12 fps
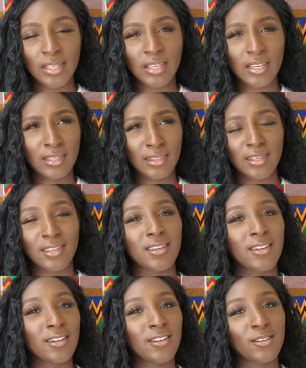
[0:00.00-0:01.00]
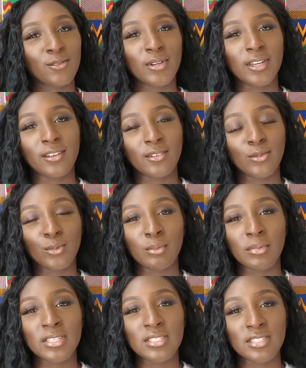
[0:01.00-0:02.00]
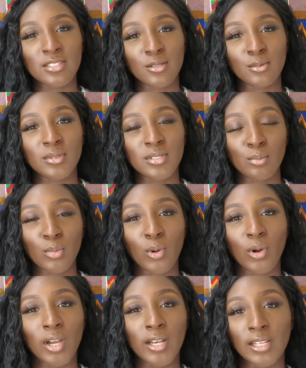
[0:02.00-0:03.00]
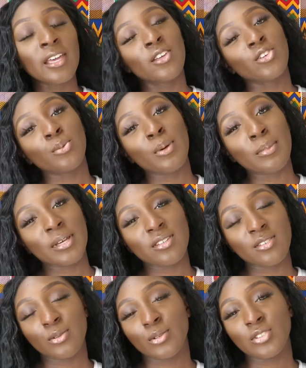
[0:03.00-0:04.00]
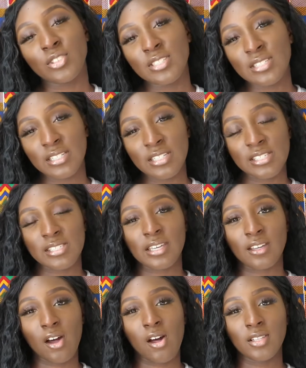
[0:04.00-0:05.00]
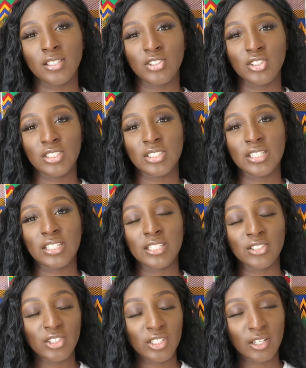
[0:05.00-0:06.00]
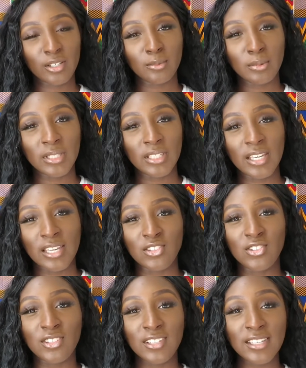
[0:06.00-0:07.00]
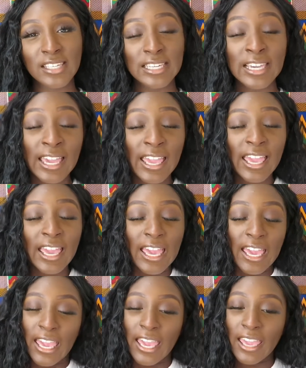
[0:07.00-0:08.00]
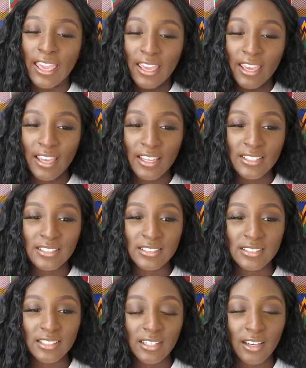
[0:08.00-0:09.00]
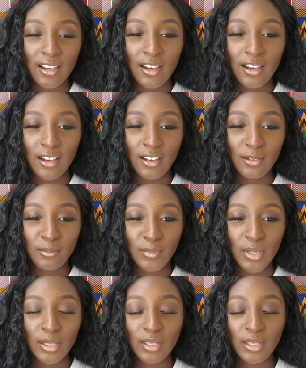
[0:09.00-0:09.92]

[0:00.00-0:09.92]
I think around when my sister was born. She went back to school and she studied psychology and then she got her PhD and um,